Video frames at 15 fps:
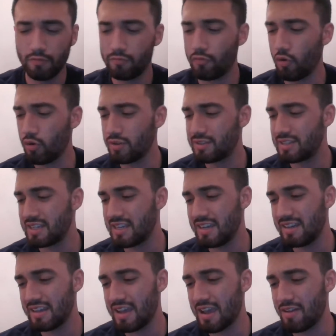
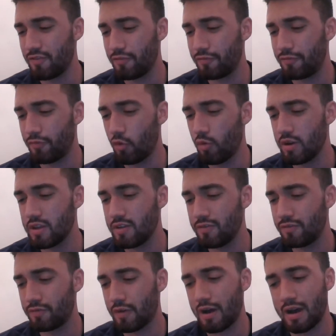14 and
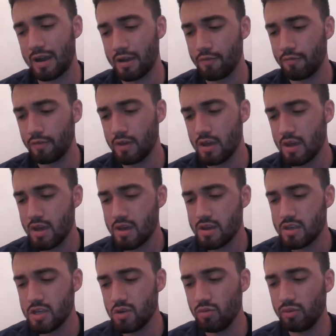45
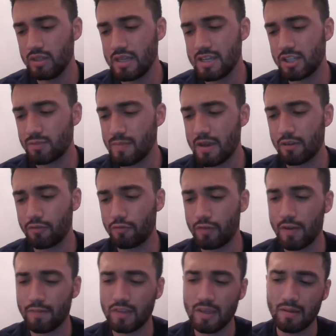you at least make
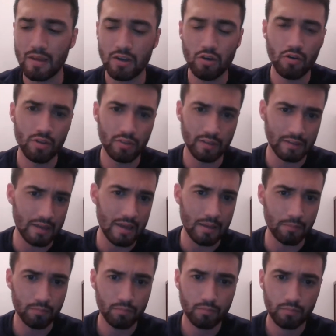50 and you're in the game.
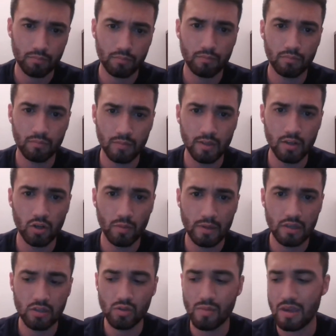You know what I
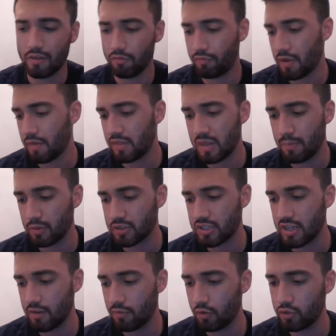mean? You make 50%
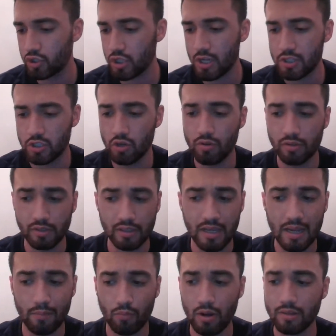of those shots, you're in the
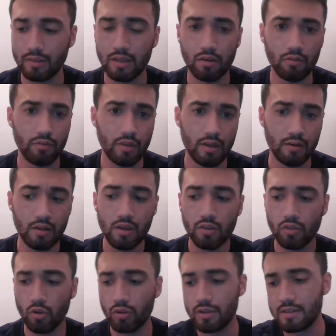game right there and then.
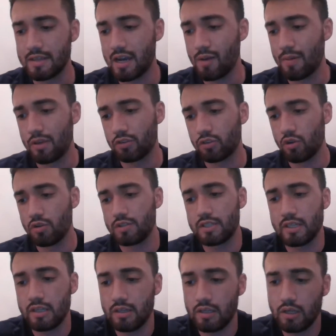They're only down by 13
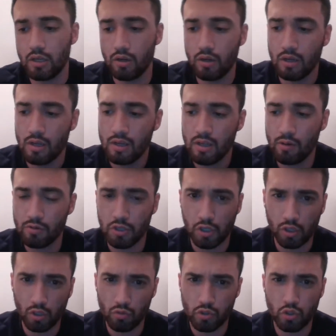here. It was a
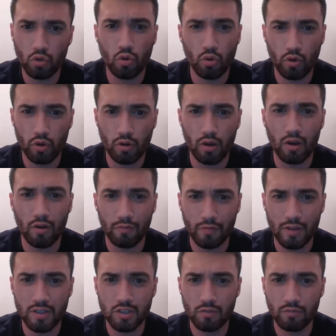close quarter
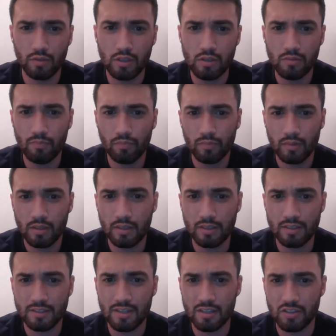offensively in the
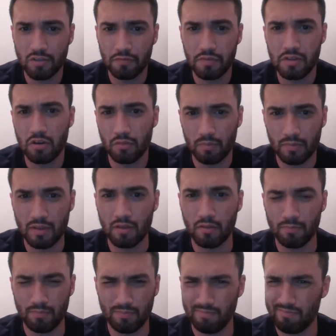sense of, you know, they
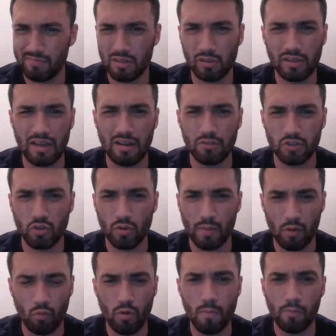only got outscored by
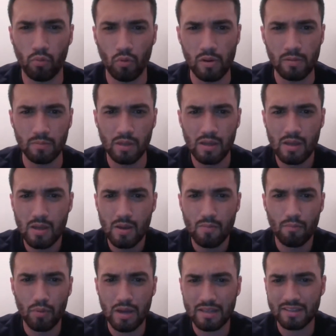one point.
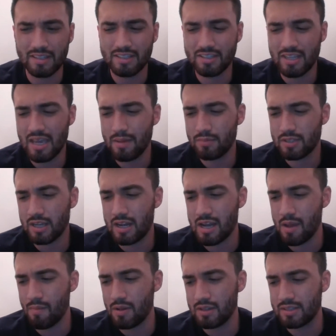But at the same
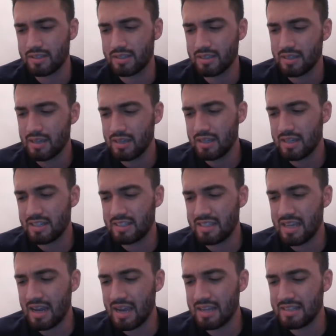time, it's it's
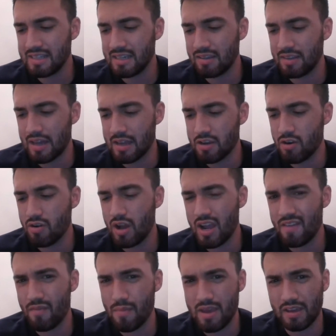the idea that you're not
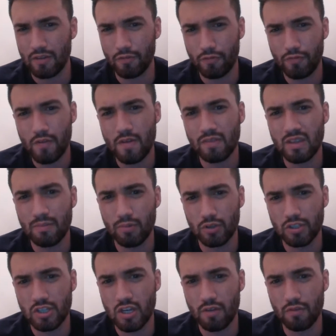even making 50%
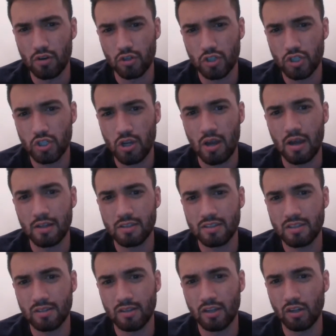of your shots,
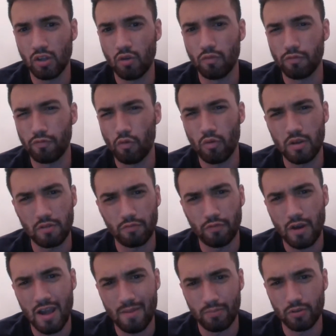let alone
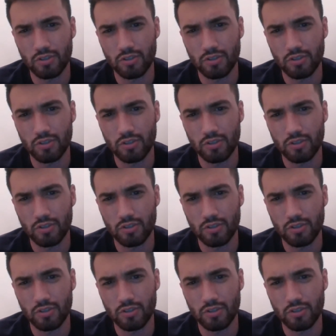45%.